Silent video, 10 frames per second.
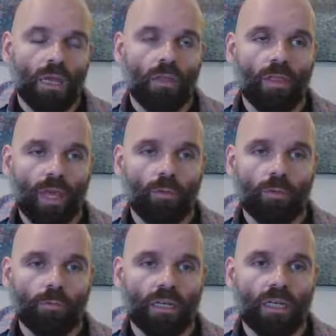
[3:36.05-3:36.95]
Then it
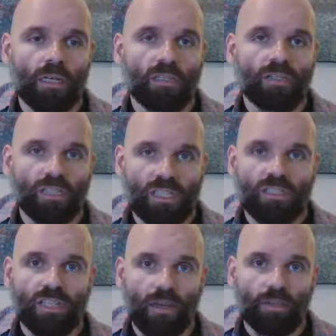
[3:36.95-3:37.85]
would be
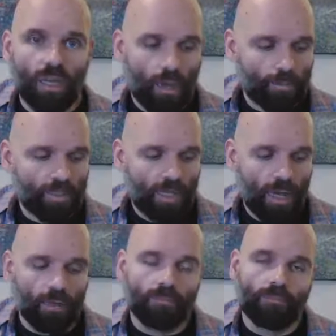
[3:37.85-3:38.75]
C7 up and
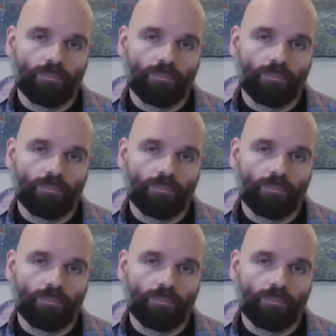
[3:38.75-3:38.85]
down.